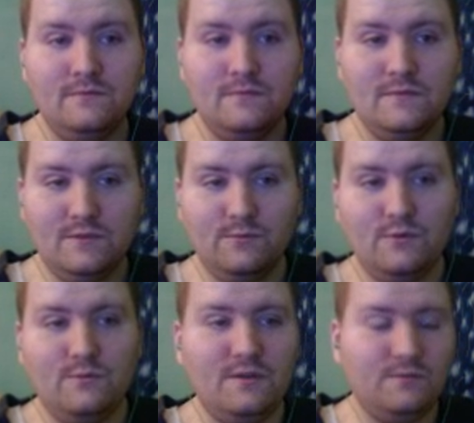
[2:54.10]
So I'm going
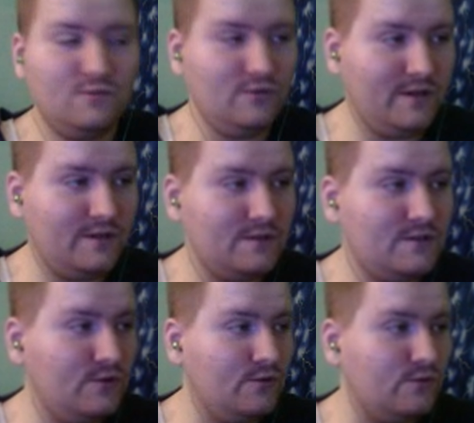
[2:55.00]
to be trying
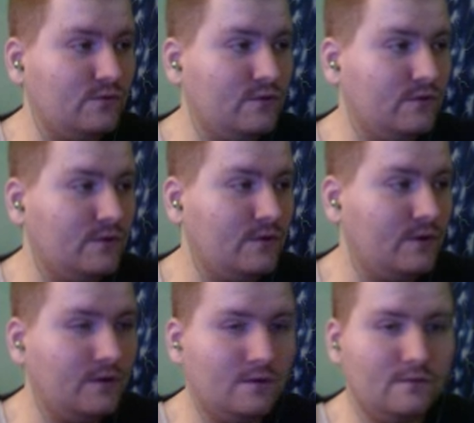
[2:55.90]
to...
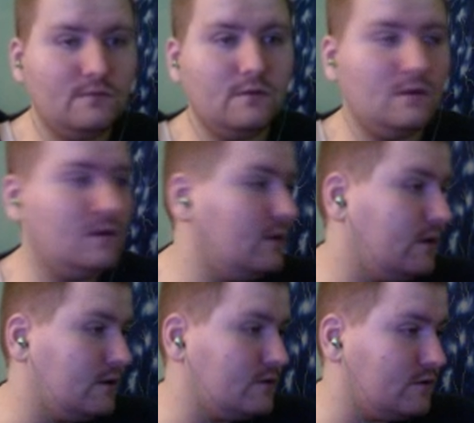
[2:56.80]

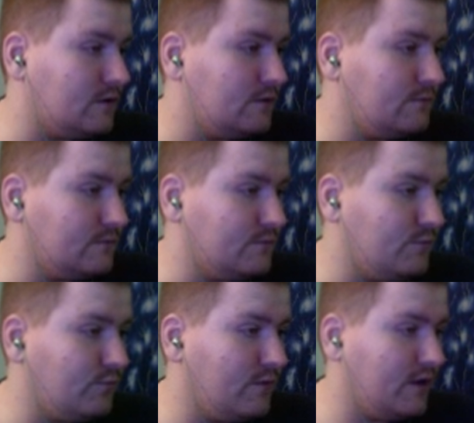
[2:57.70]
actually,
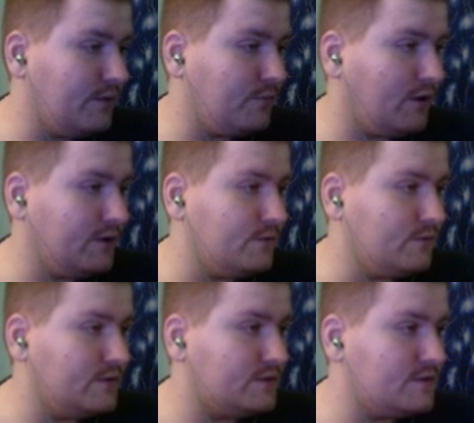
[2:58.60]
I probably
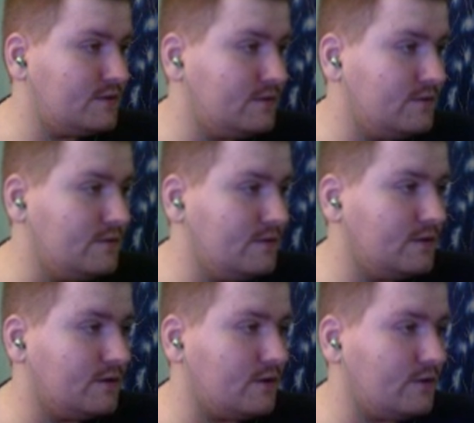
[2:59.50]
want the
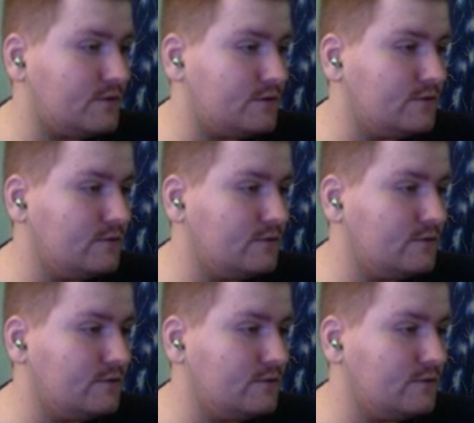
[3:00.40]
cursor